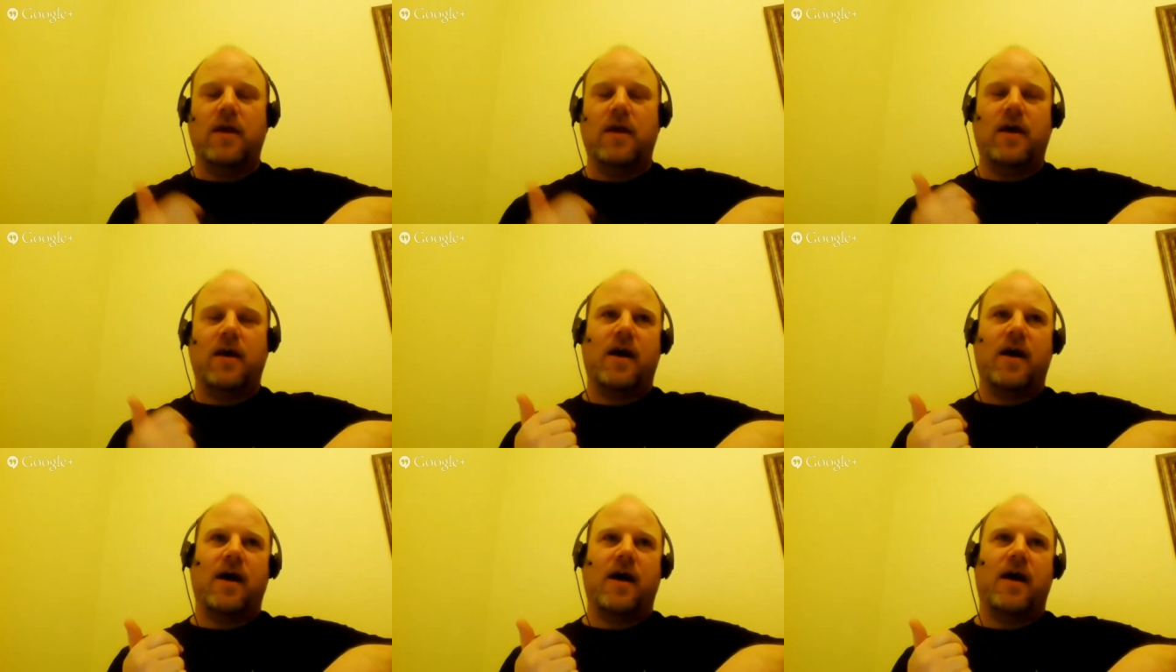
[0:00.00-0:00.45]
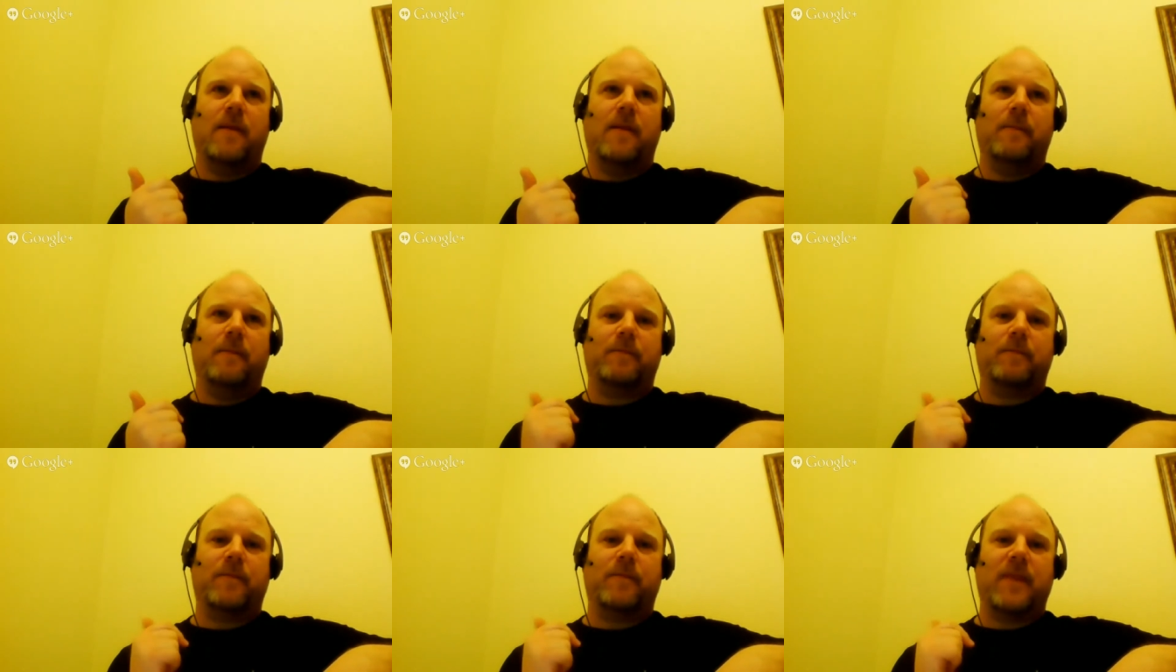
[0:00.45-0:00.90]

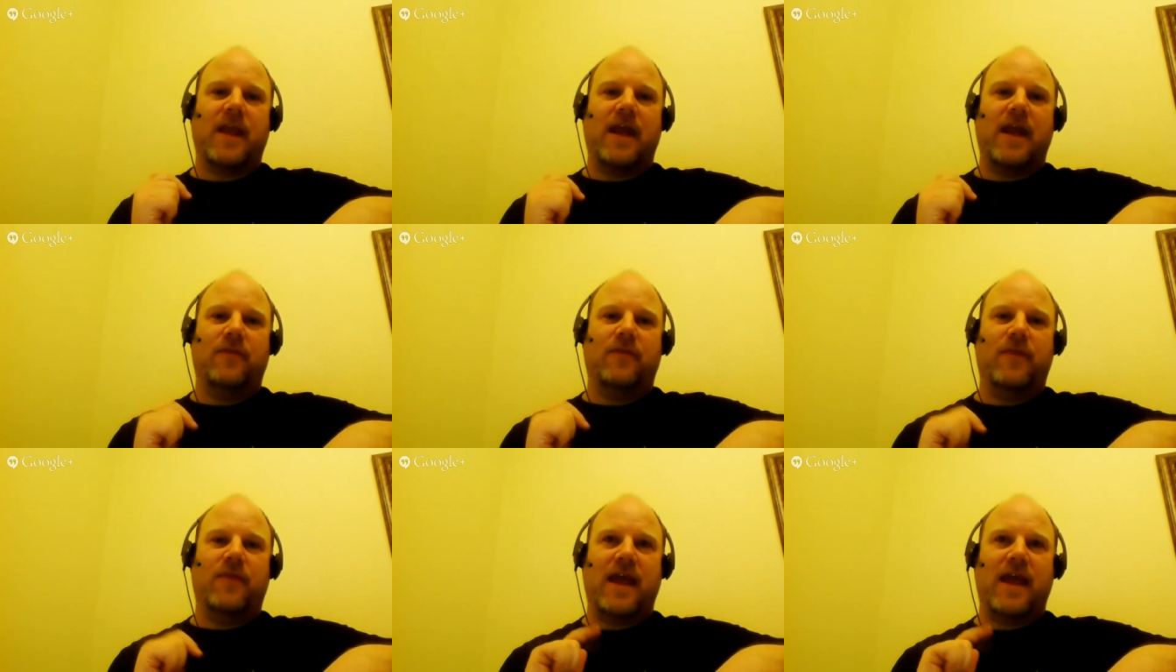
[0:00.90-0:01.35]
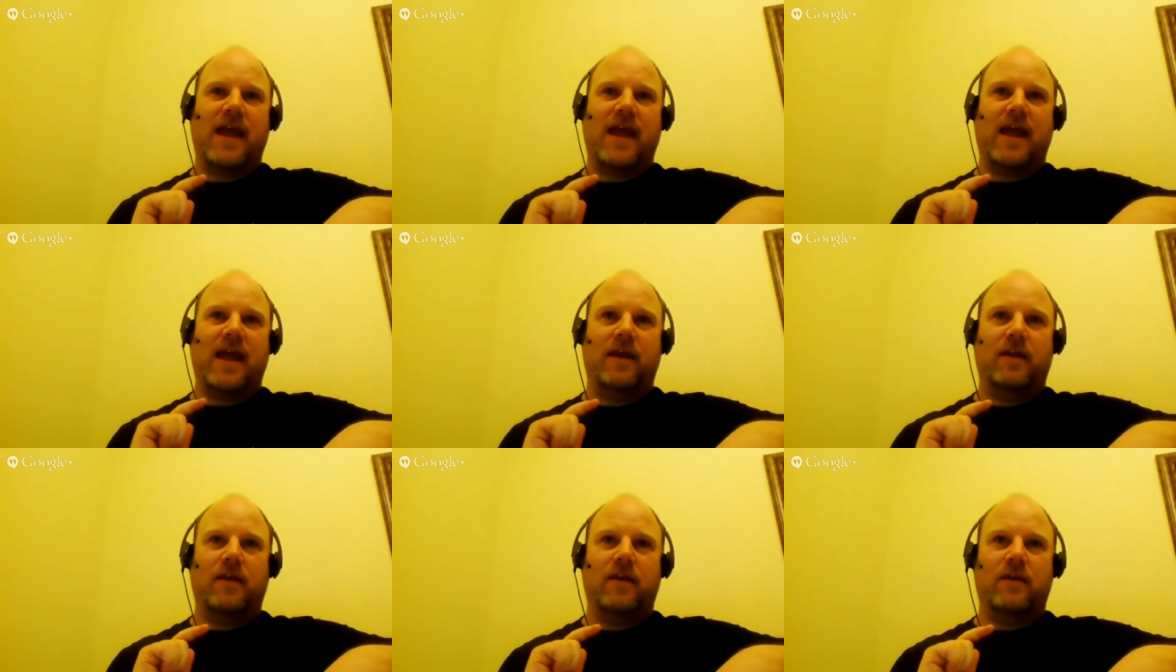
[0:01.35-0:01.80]
um, and
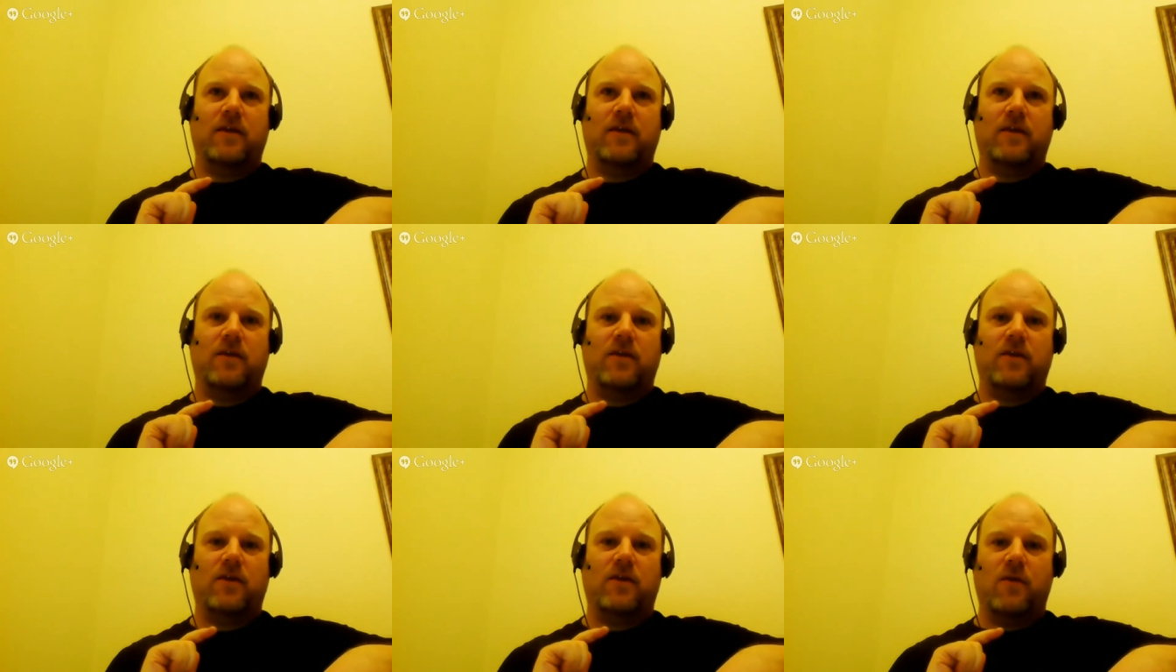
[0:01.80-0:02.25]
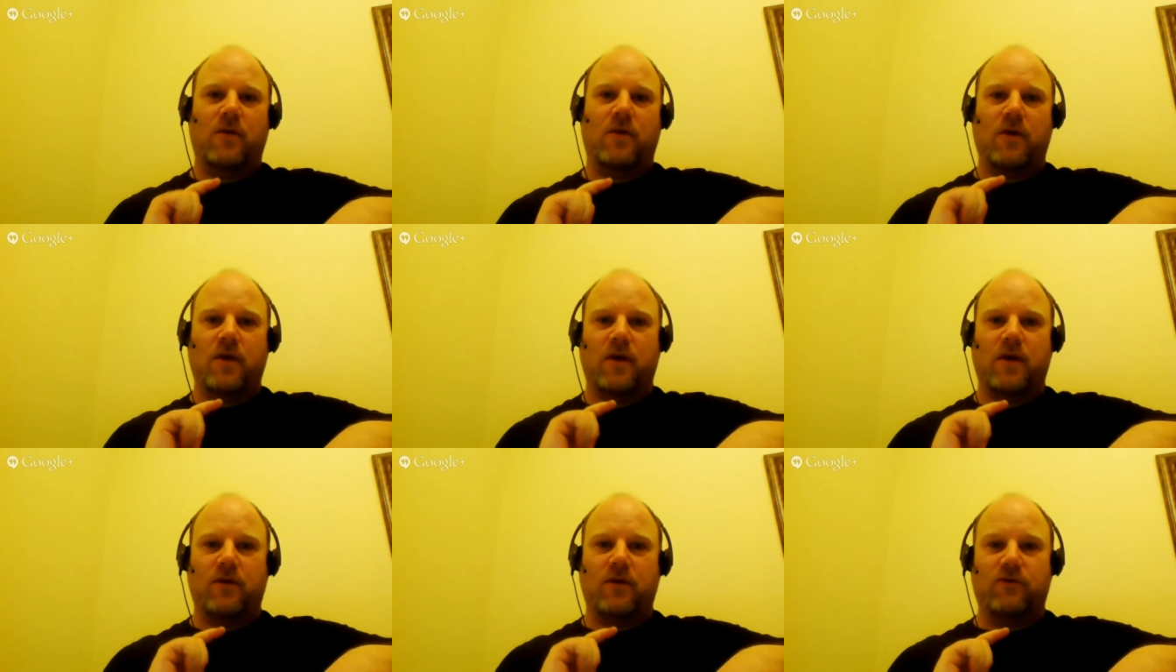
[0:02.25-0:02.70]
then
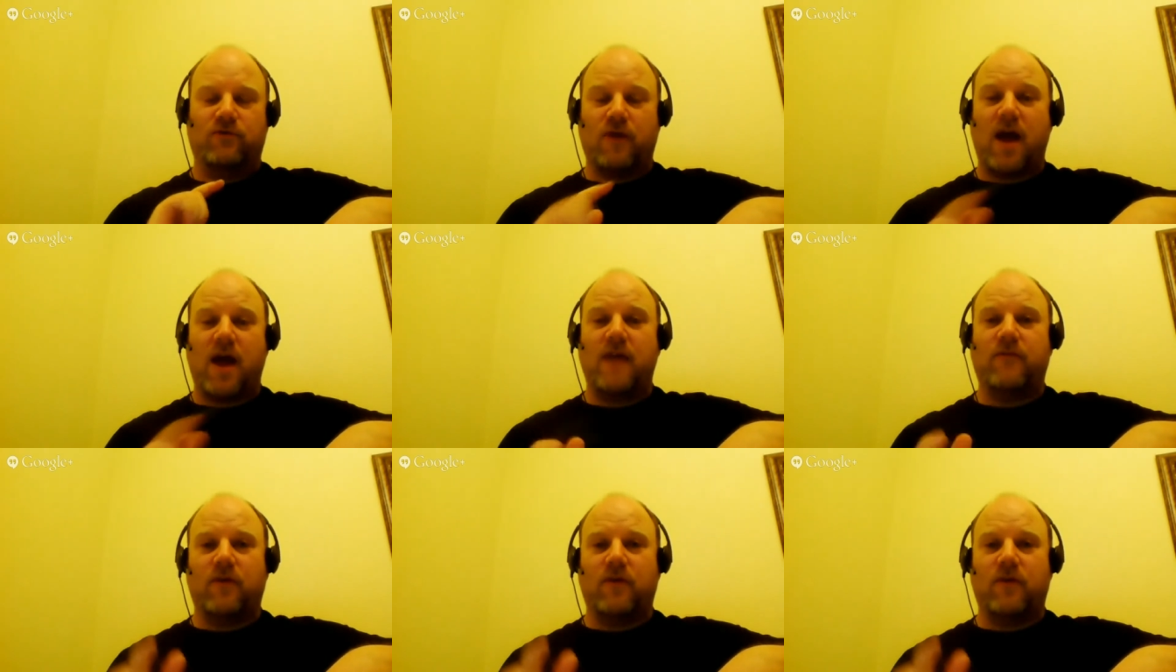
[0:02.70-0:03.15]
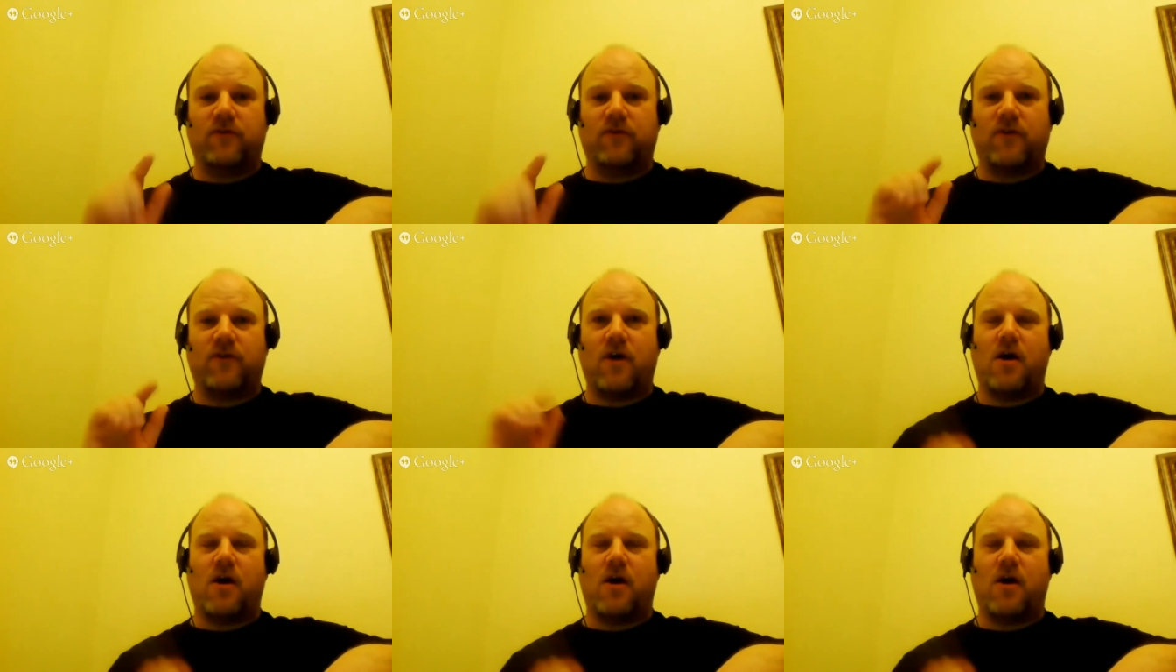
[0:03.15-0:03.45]
your drivers